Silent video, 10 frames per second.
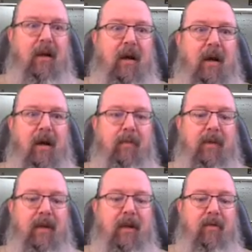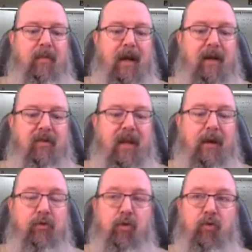It undermines the
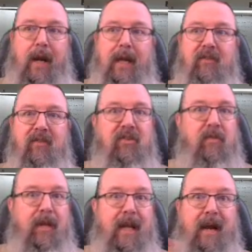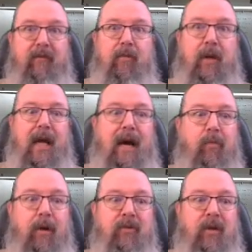actual grading system that everybody
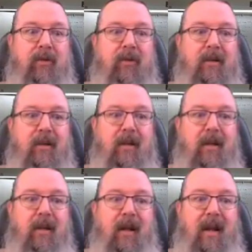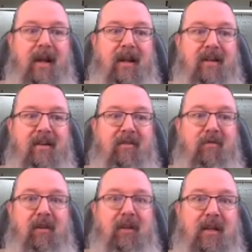operates under, and it
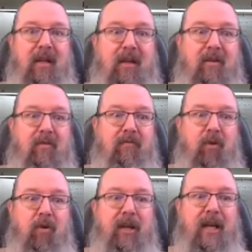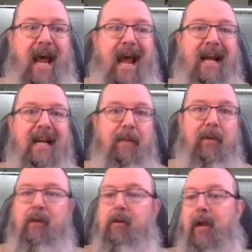really can ruin an
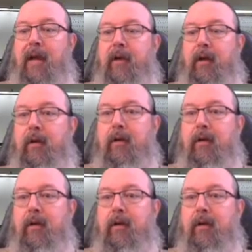academic climate.